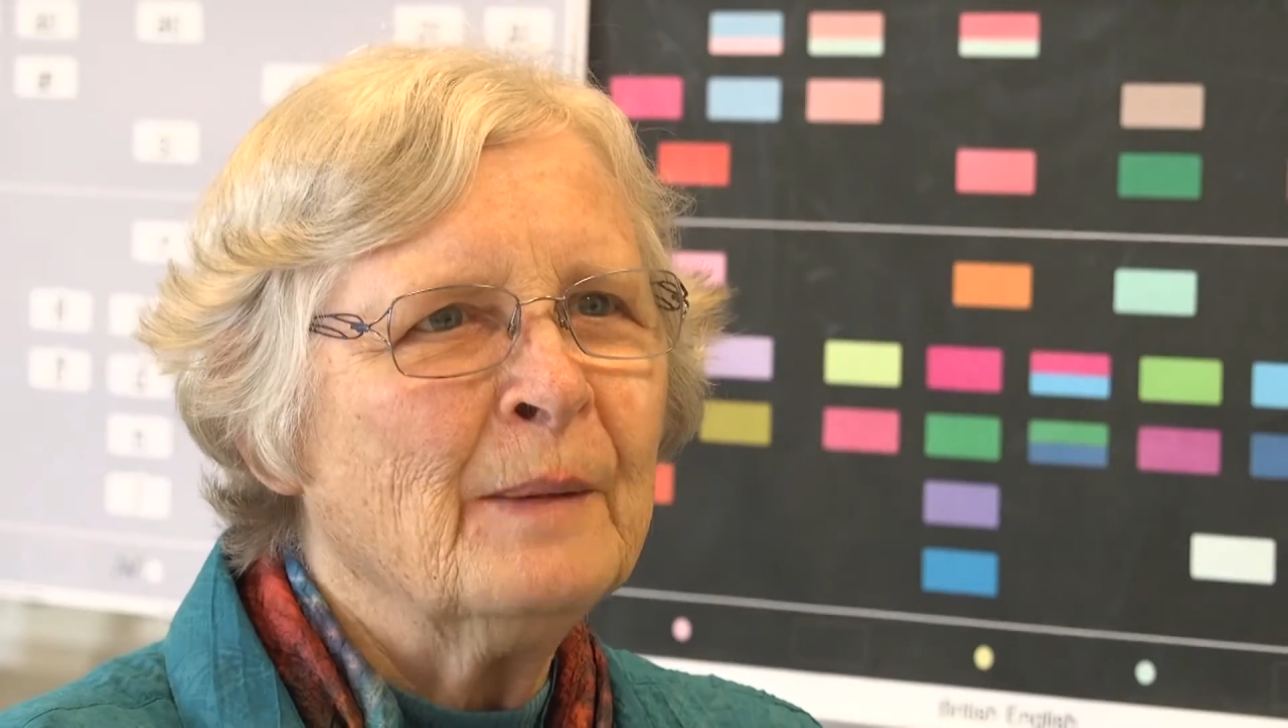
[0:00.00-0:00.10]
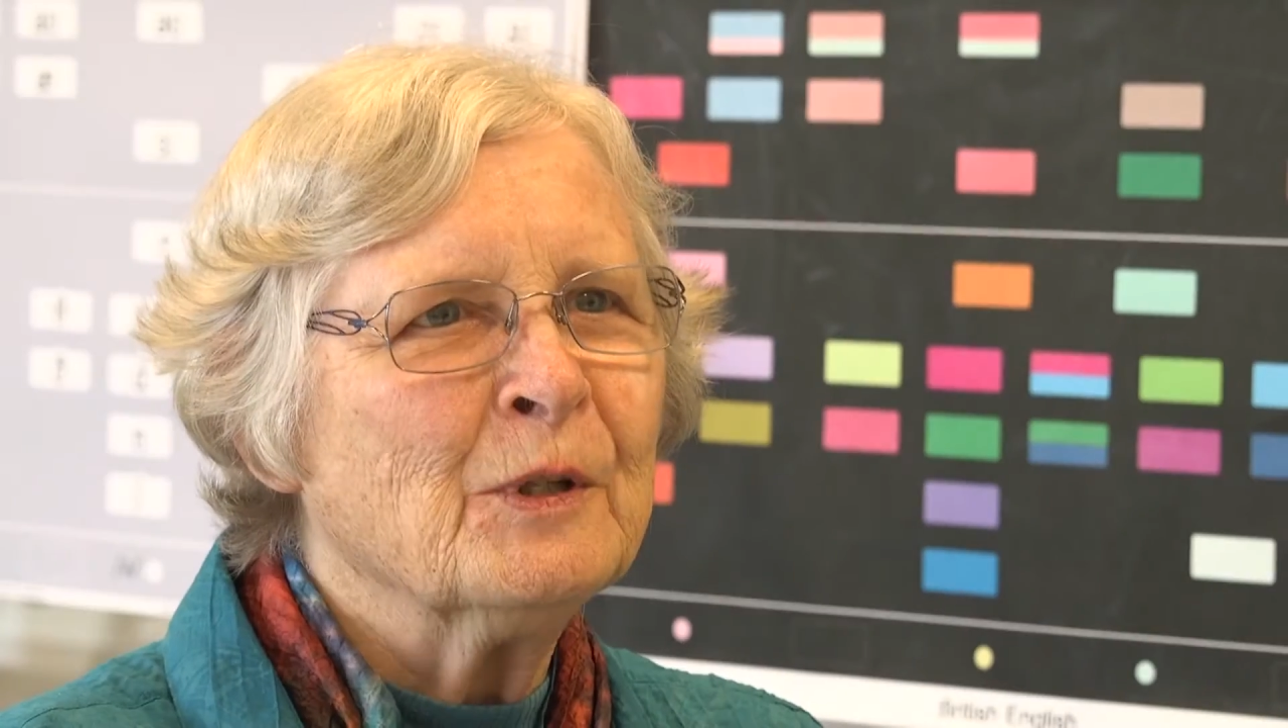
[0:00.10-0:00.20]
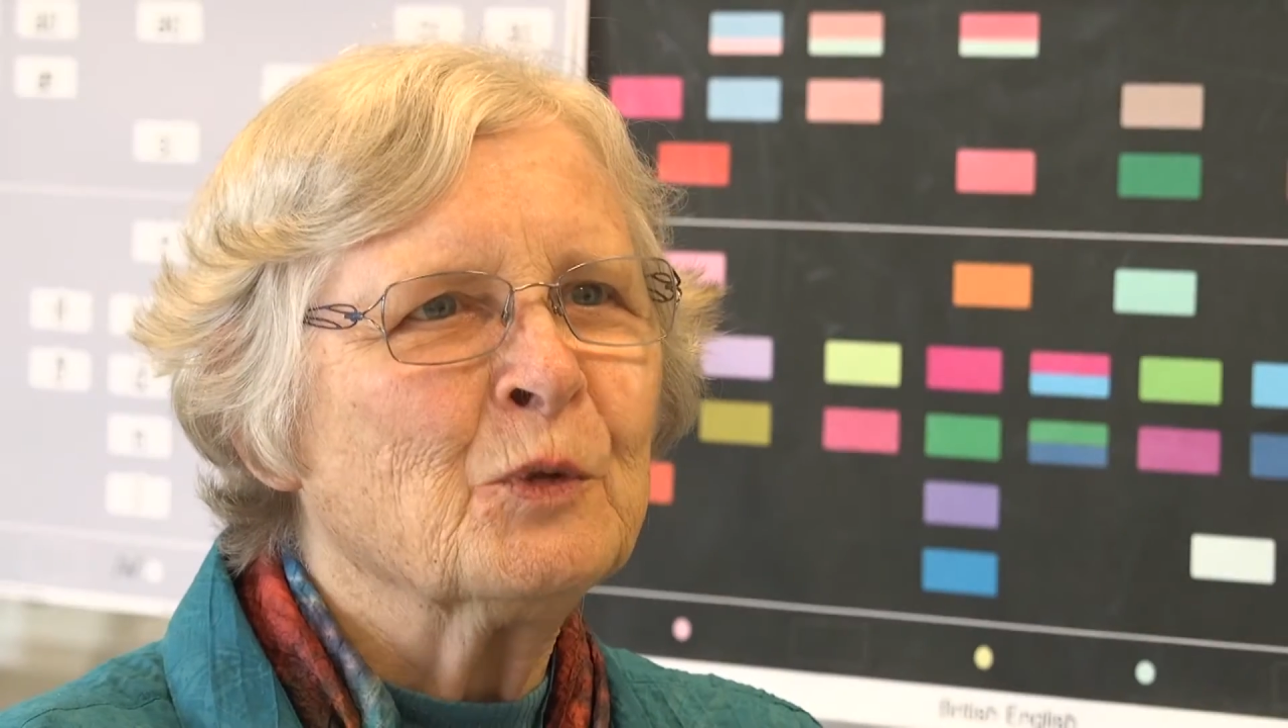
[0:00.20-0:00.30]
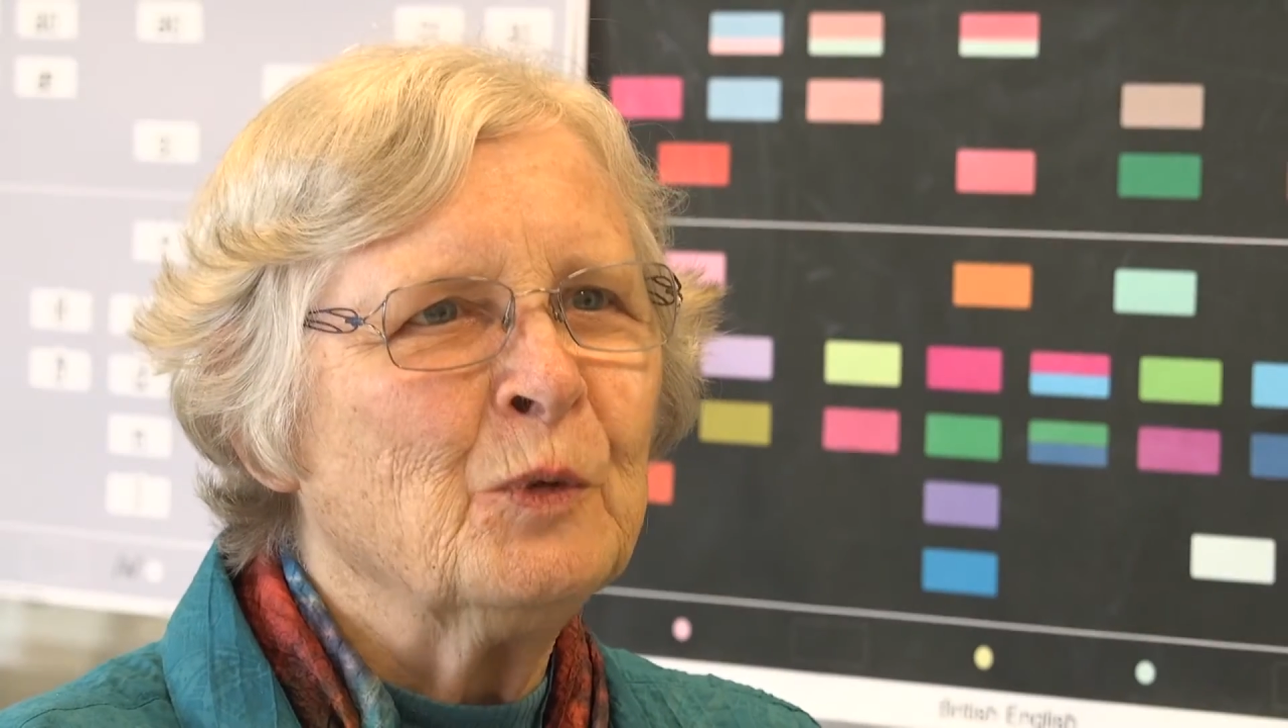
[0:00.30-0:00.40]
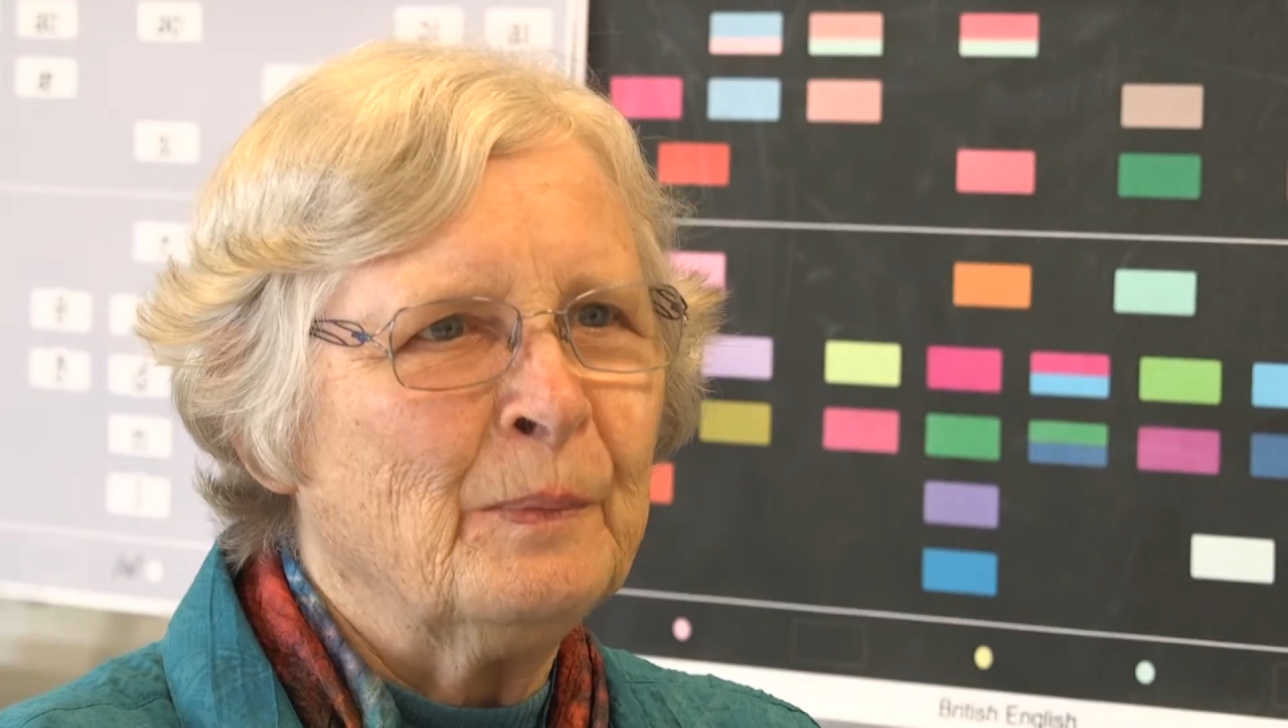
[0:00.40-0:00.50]
I'm
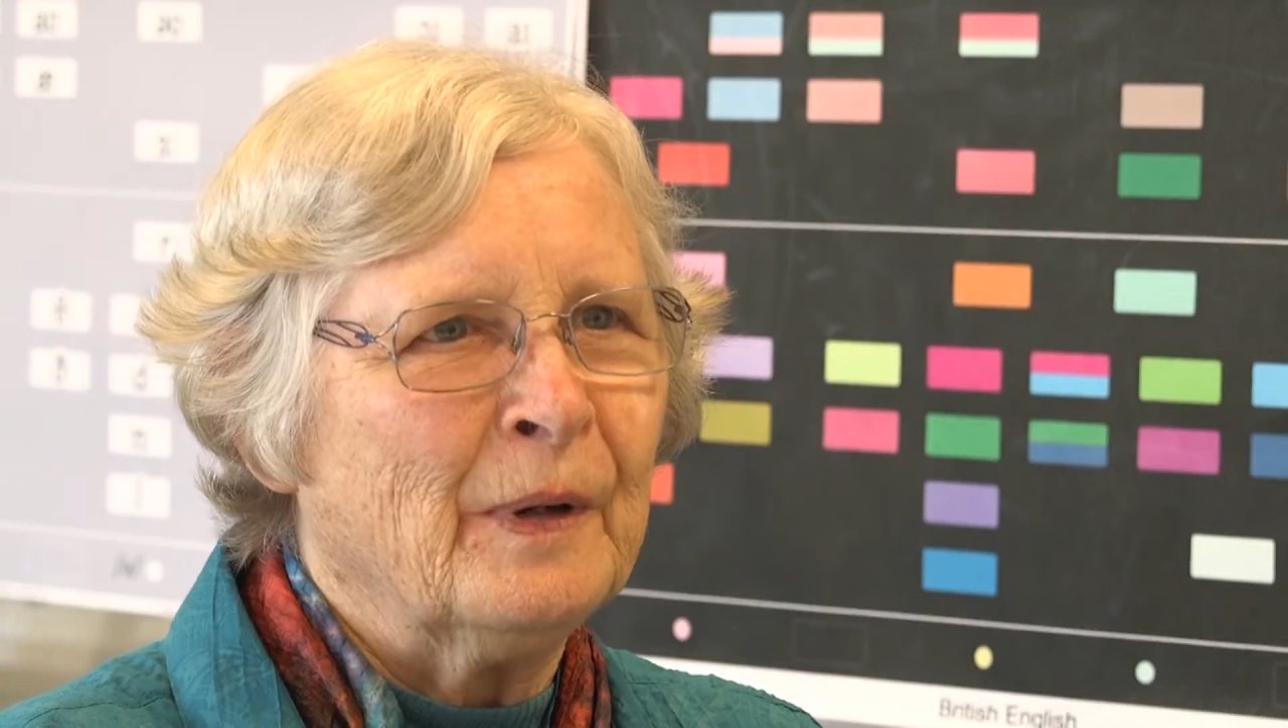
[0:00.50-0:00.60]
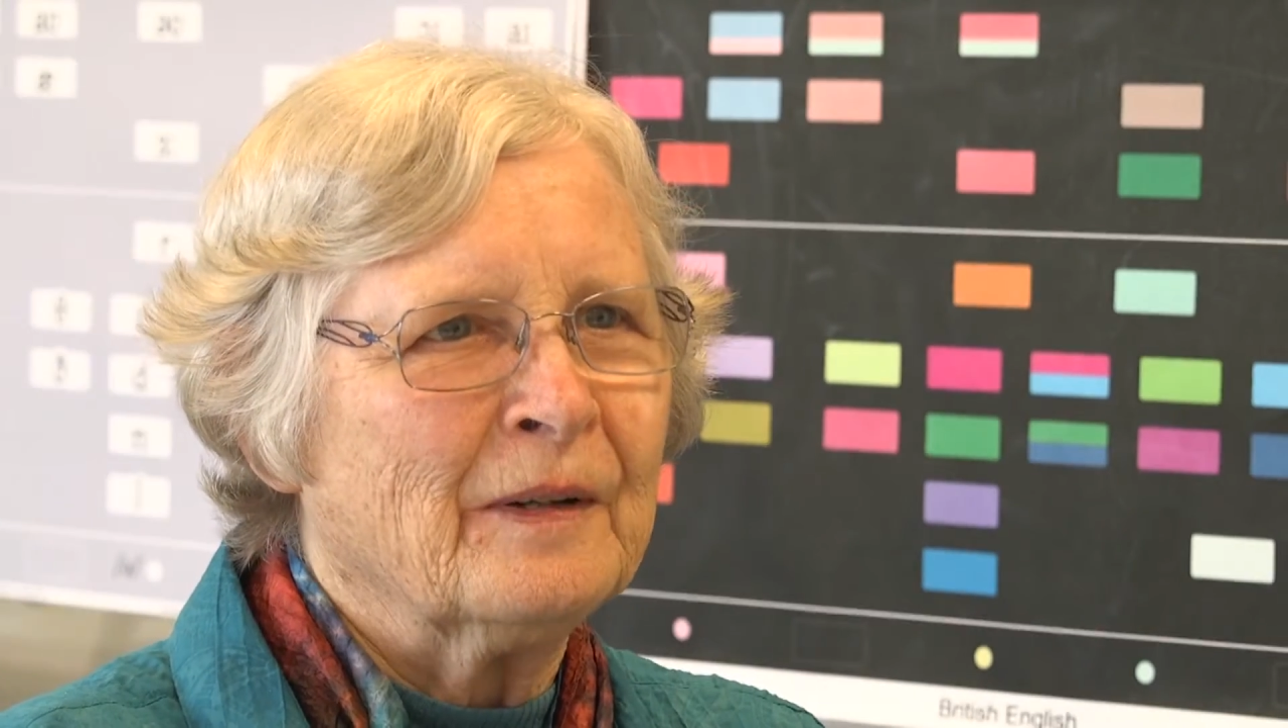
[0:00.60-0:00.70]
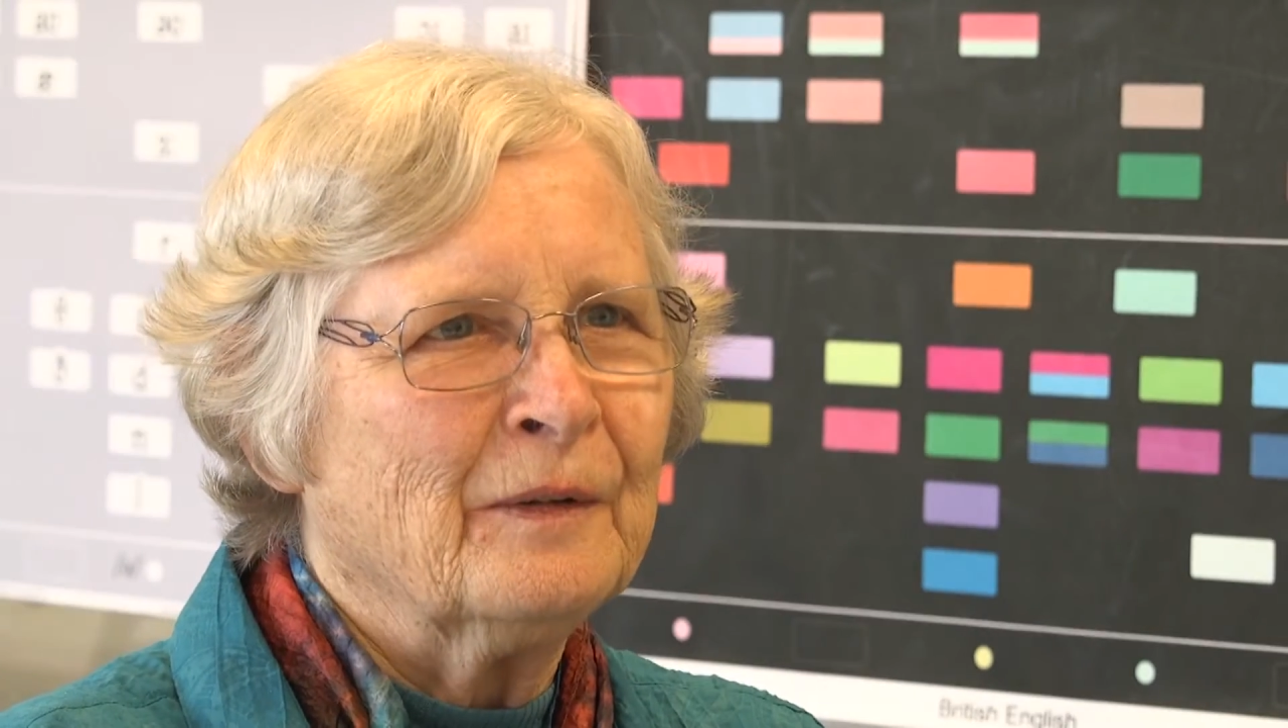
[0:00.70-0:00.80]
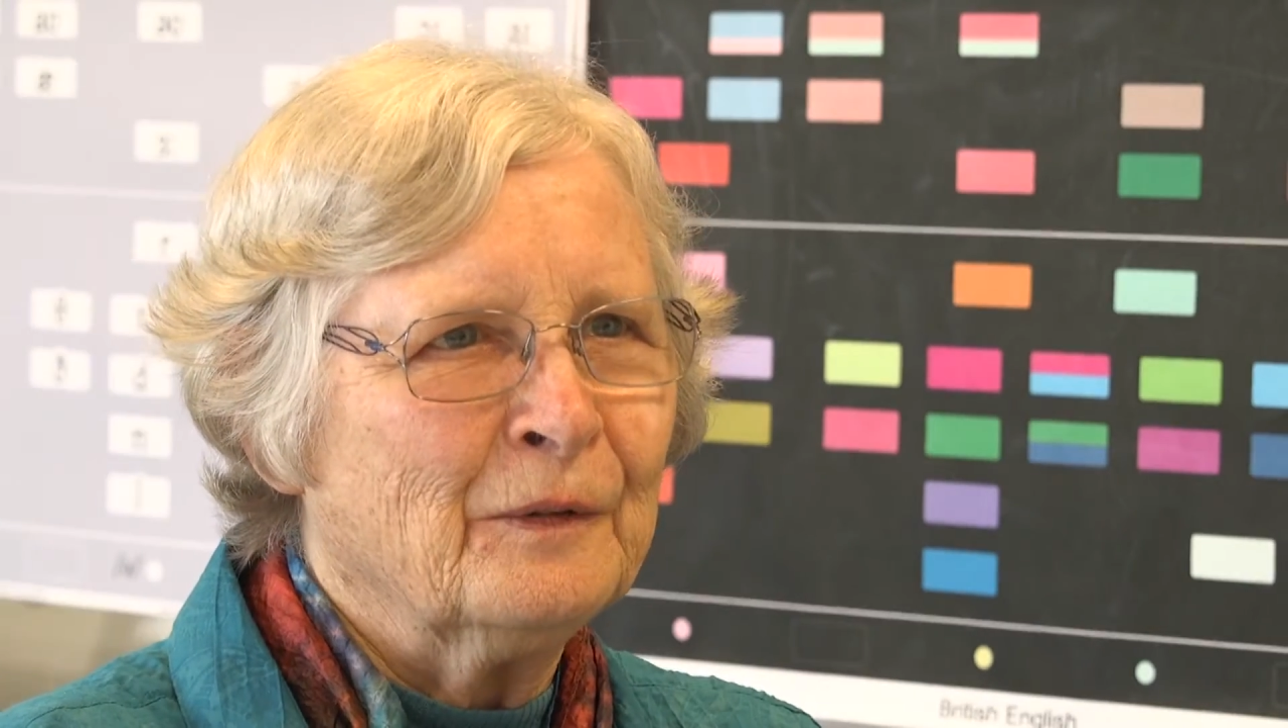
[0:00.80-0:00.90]
a sweeper,